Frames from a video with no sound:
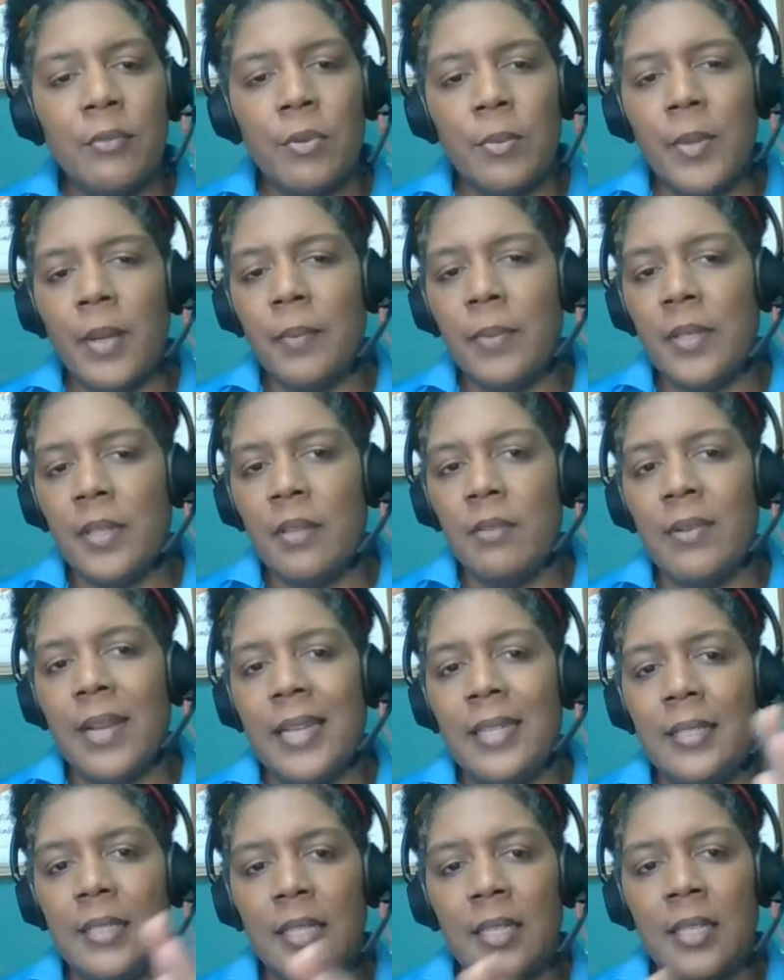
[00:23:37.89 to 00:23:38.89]
Remember, the
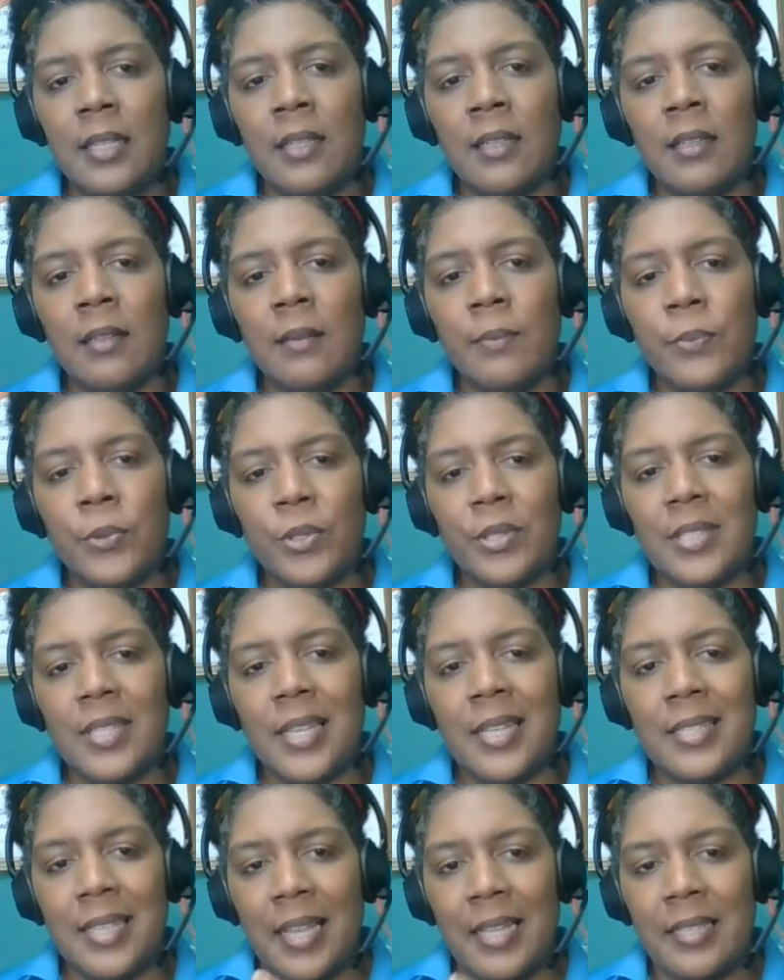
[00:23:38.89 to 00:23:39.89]
writing
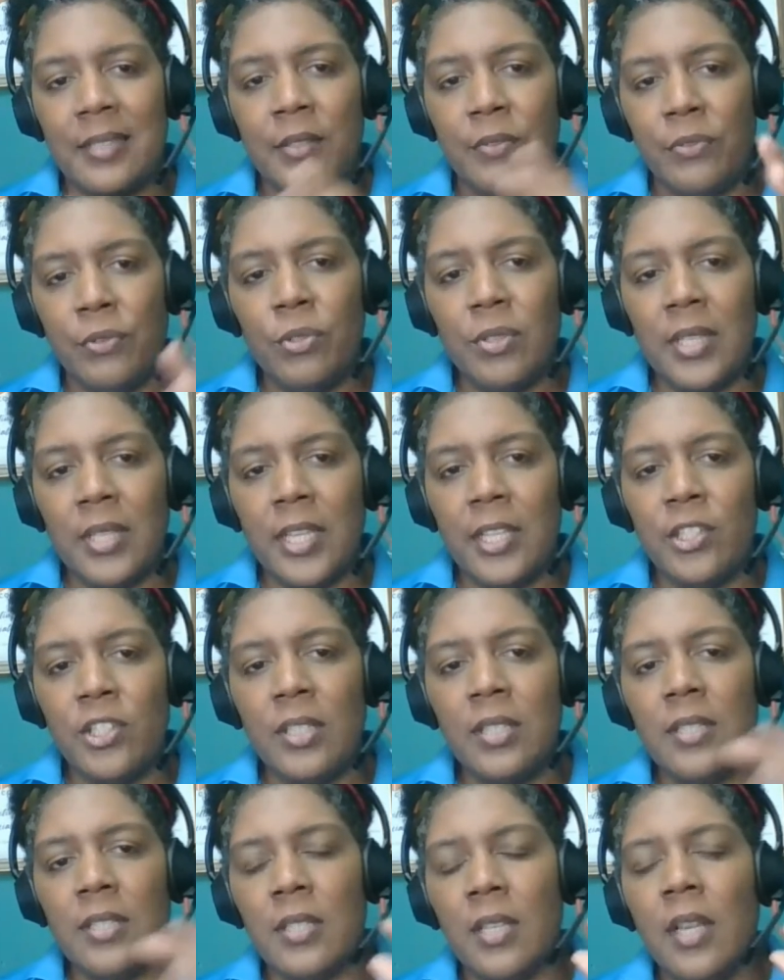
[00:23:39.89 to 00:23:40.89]
process has a few
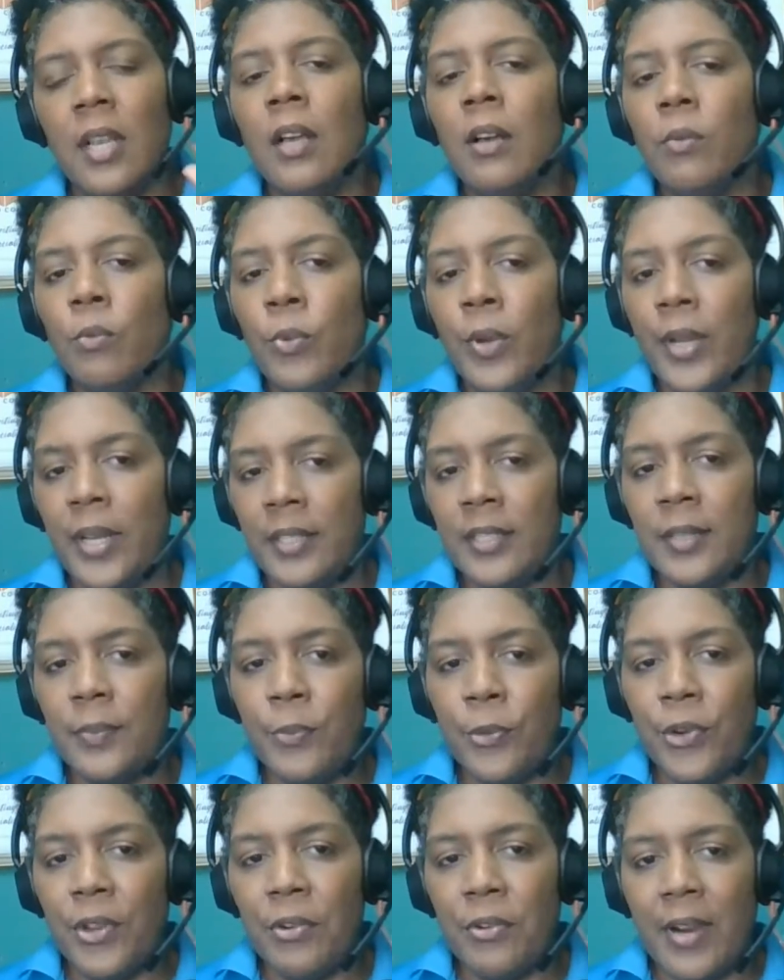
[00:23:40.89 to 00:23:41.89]
stages. We're into
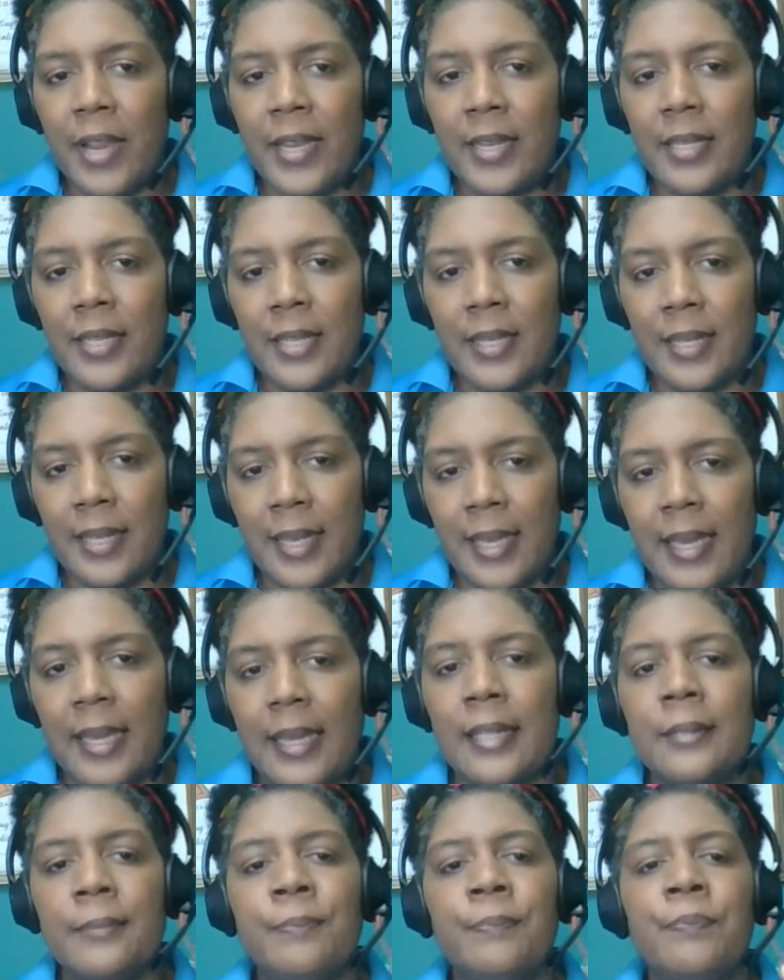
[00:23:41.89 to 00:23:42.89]
pre-writing
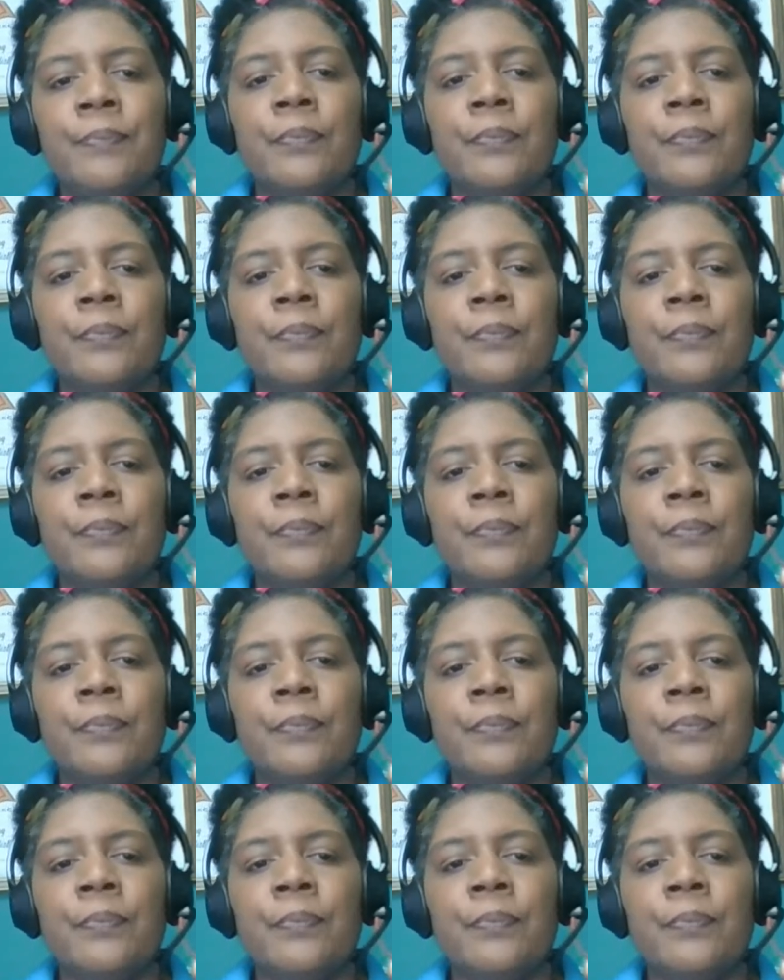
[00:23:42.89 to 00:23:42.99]
again.